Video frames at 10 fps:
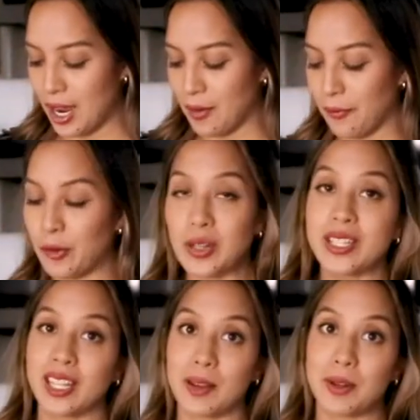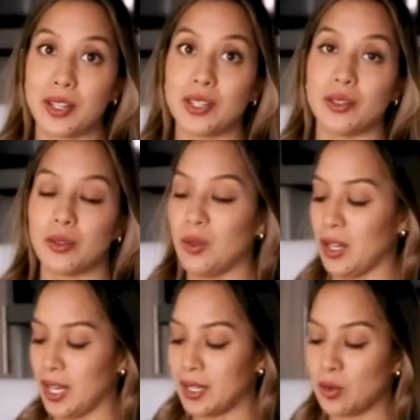first thing I'm going to do
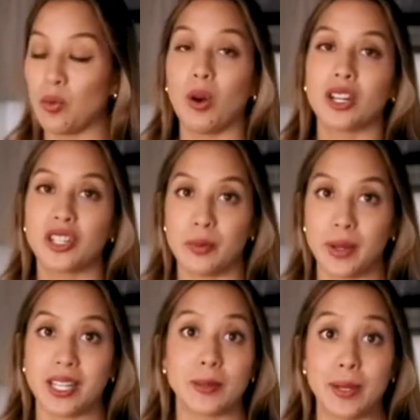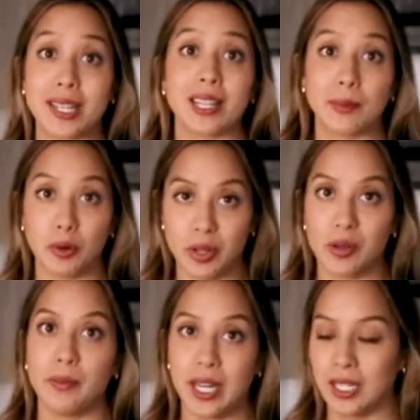is wash the beets because I'm going to
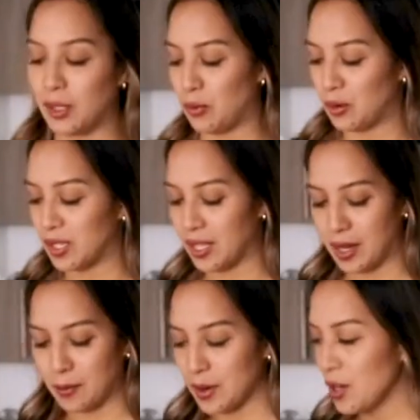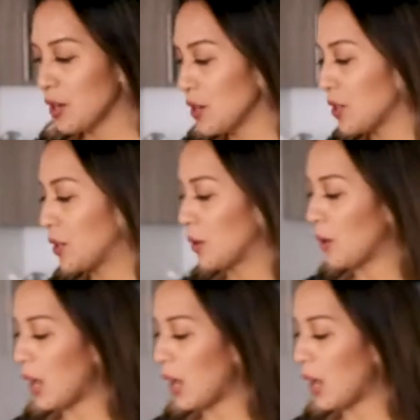immediately roast them. So